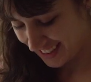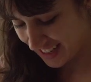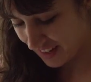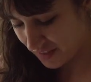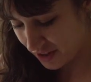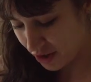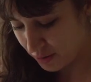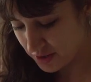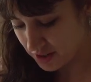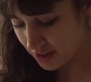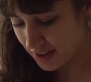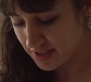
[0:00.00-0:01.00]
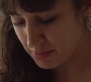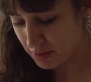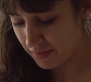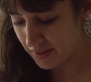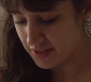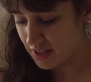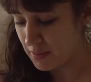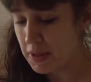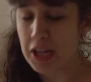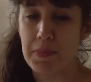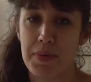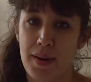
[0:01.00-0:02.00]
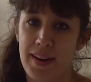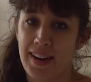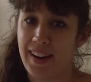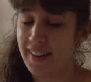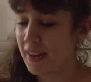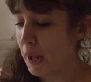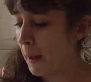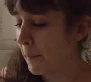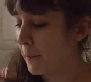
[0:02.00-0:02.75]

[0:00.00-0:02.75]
you never know what your crazy boyfriend's gonna make you put it in.